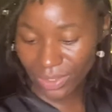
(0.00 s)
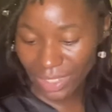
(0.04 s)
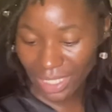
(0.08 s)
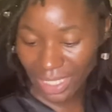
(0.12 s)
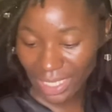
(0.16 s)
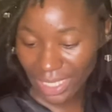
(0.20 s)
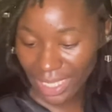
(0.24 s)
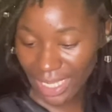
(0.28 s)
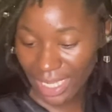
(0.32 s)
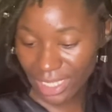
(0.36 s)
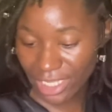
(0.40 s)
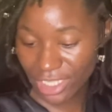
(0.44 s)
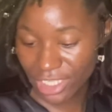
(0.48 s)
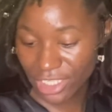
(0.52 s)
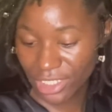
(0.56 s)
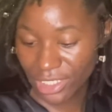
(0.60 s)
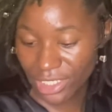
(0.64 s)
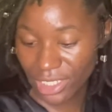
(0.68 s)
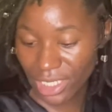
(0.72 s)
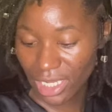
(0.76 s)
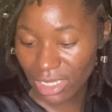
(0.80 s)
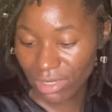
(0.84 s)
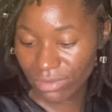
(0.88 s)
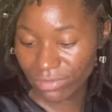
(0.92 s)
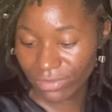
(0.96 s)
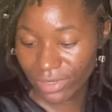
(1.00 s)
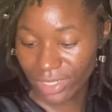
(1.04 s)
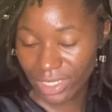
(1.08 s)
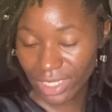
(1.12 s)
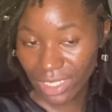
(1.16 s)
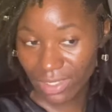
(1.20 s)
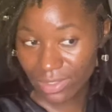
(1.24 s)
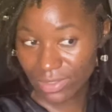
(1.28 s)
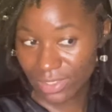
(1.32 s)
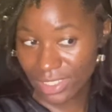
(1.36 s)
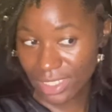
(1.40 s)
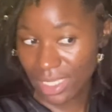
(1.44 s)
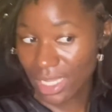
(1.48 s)
Like I could not run
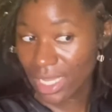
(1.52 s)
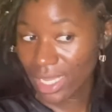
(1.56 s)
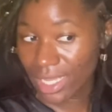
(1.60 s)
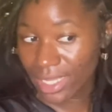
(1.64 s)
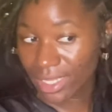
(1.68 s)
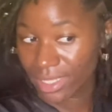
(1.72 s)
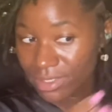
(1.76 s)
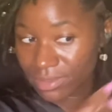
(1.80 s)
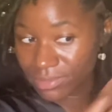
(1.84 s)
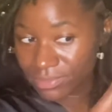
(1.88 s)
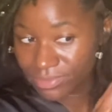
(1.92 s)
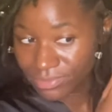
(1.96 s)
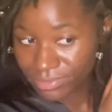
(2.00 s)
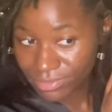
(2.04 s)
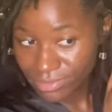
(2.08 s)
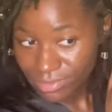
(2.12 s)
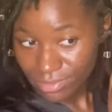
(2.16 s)
outside.